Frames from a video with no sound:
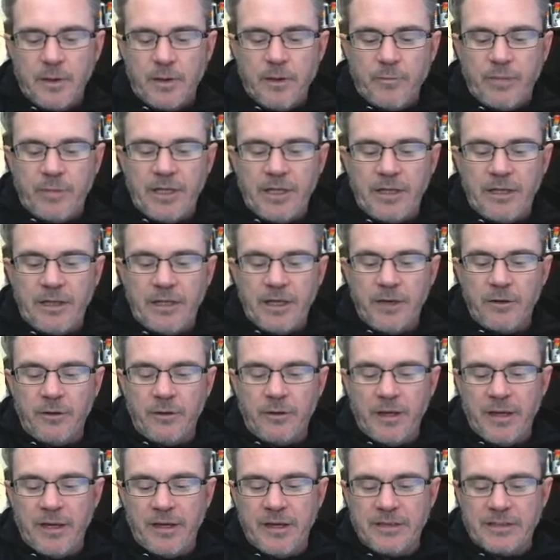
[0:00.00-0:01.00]
Played LEGO
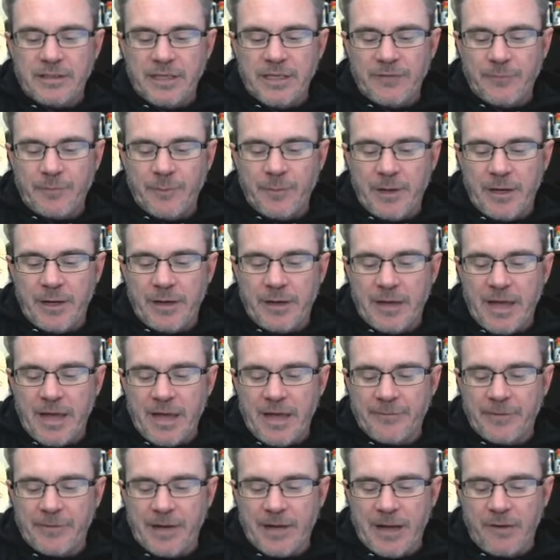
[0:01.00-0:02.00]
Legacy for about
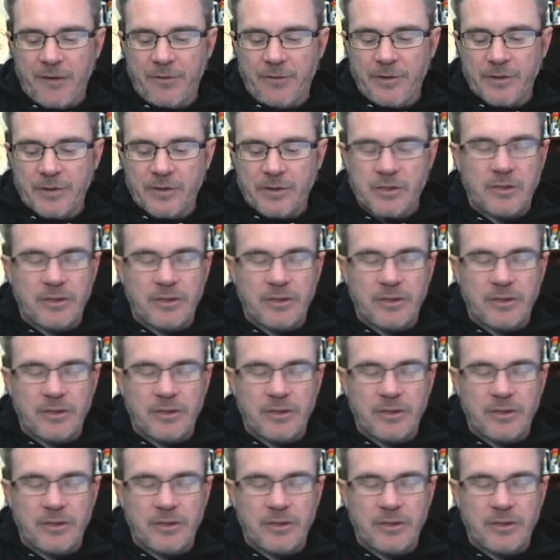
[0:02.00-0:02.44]
half an hour, just